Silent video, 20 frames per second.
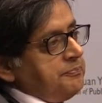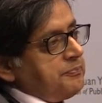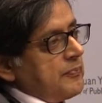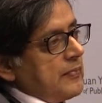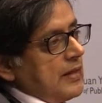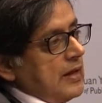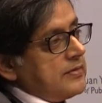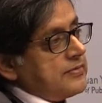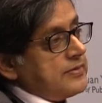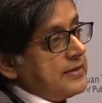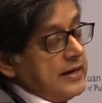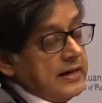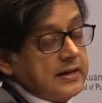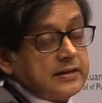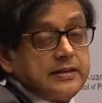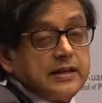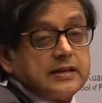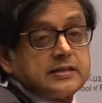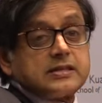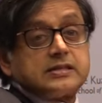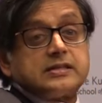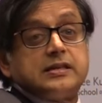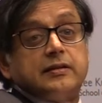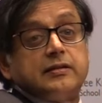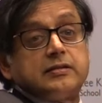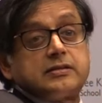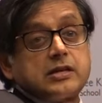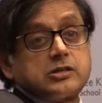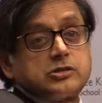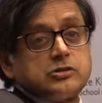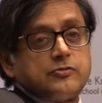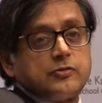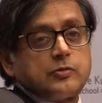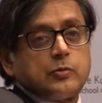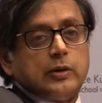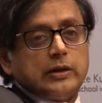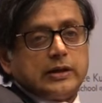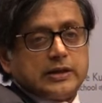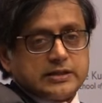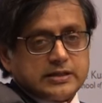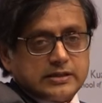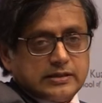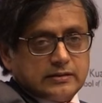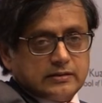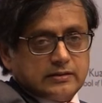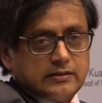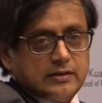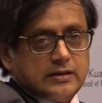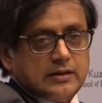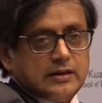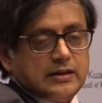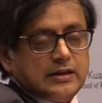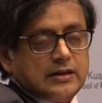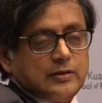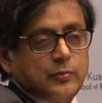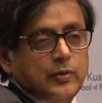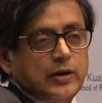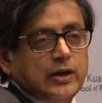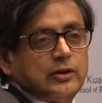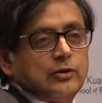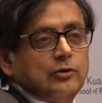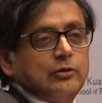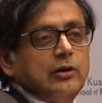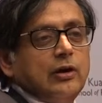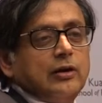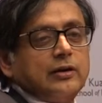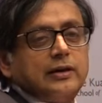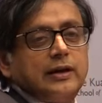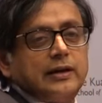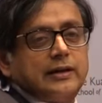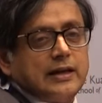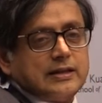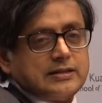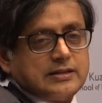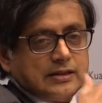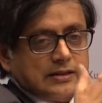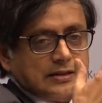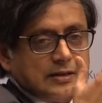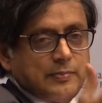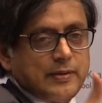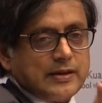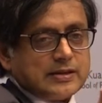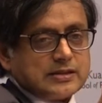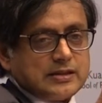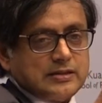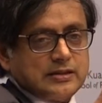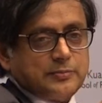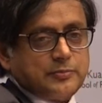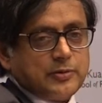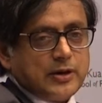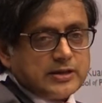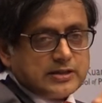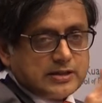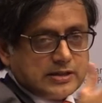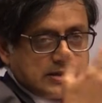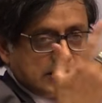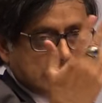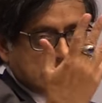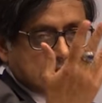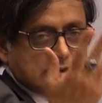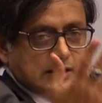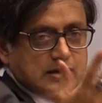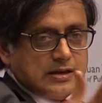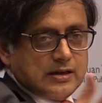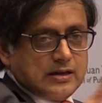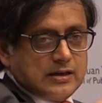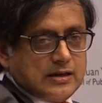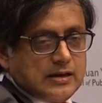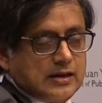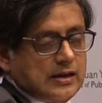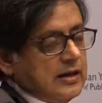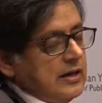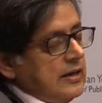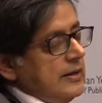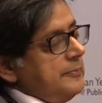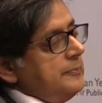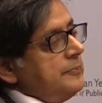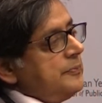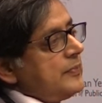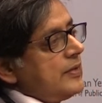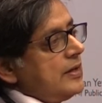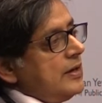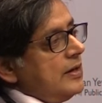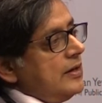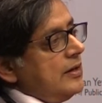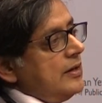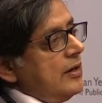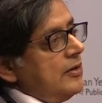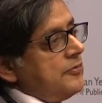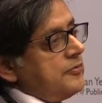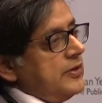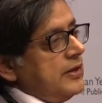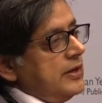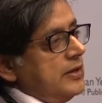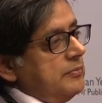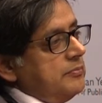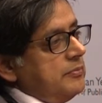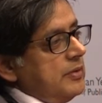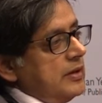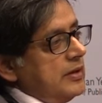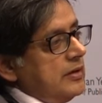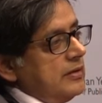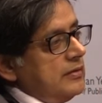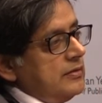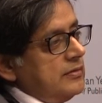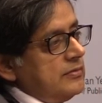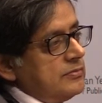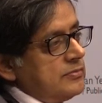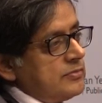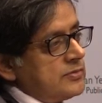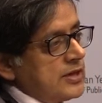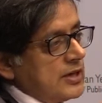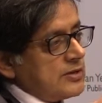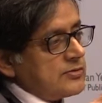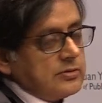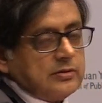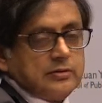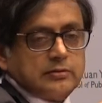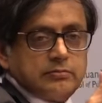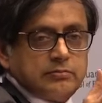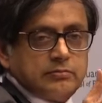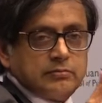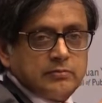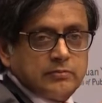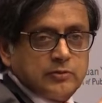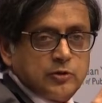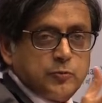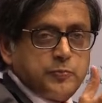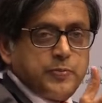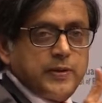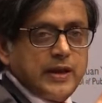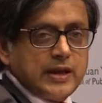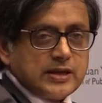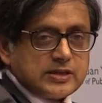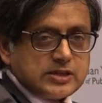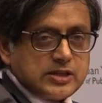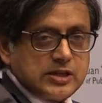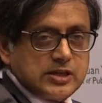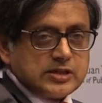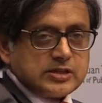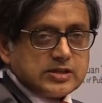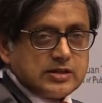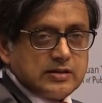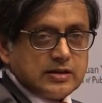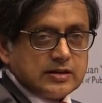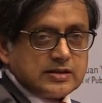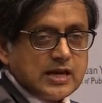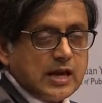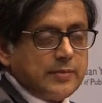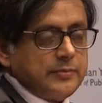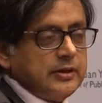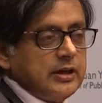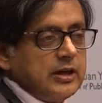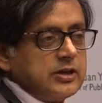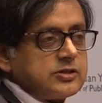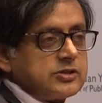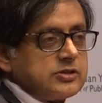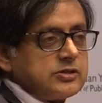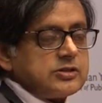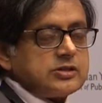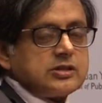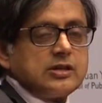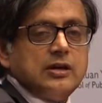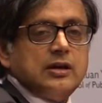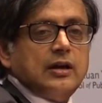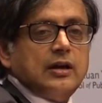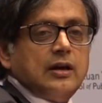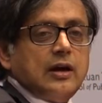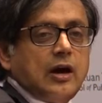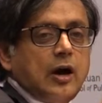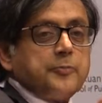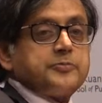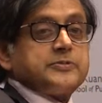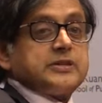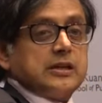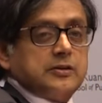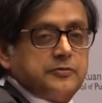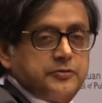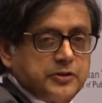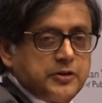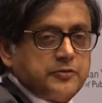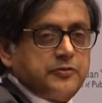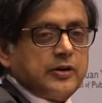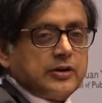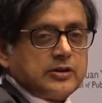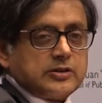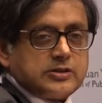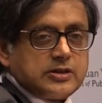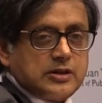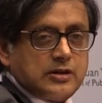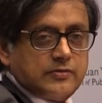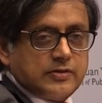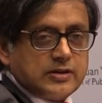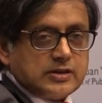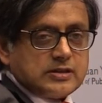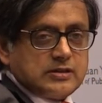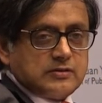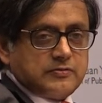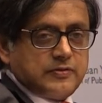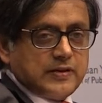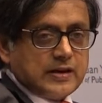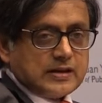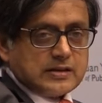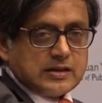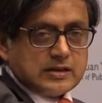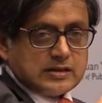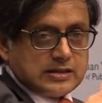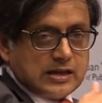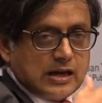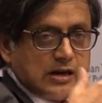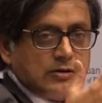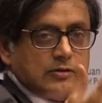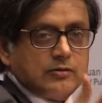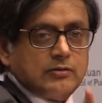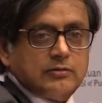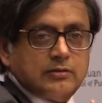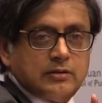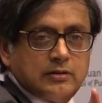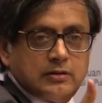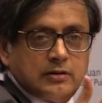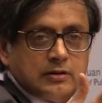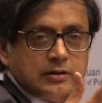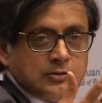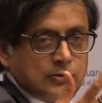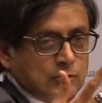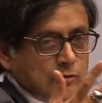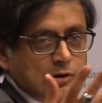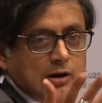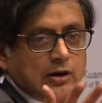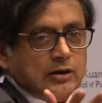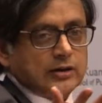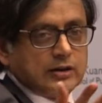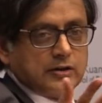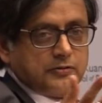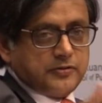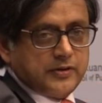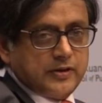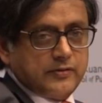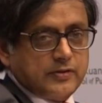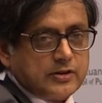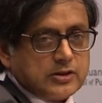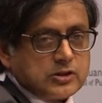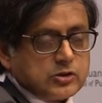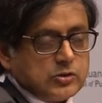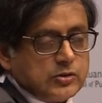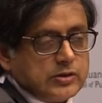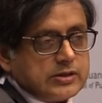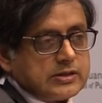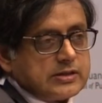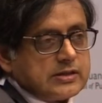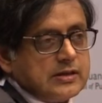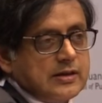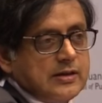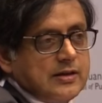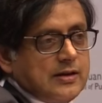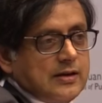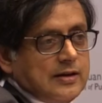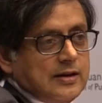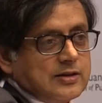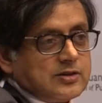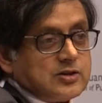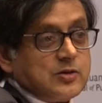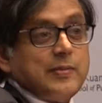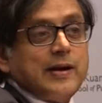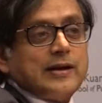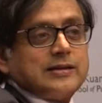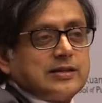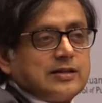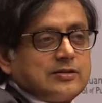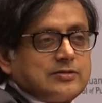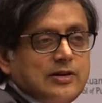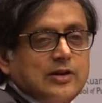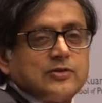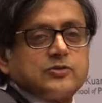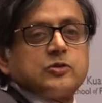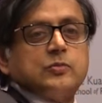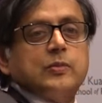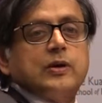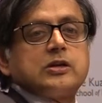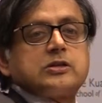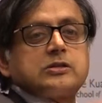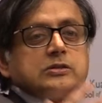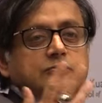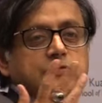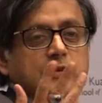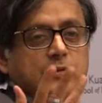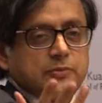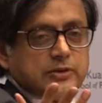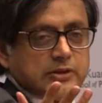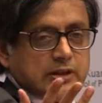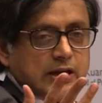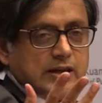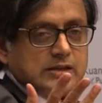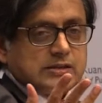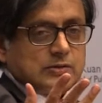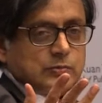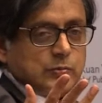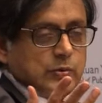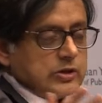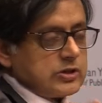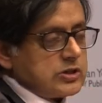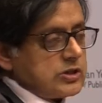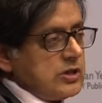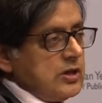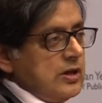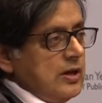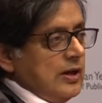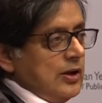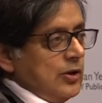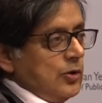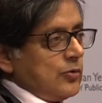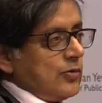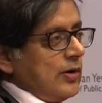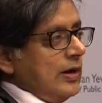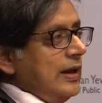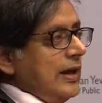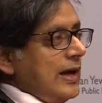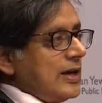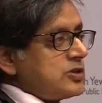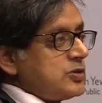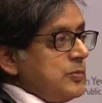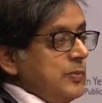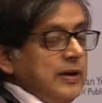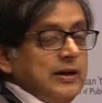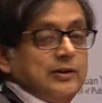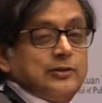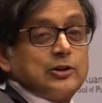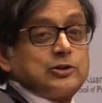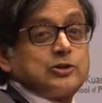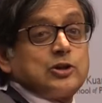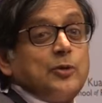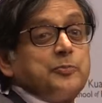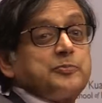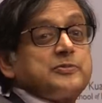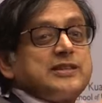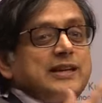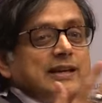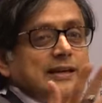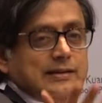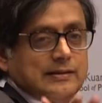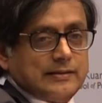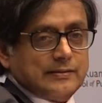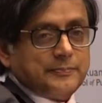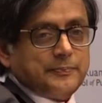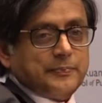Third, there's a serious issue of quality. We are no longer getting the best and the brightest um, of the uh, central U P S C examinations opting for the Foreign Service. In fact, it's now no longer a favored choice, a dramatic transformation from the days in which you really had to be in the top ten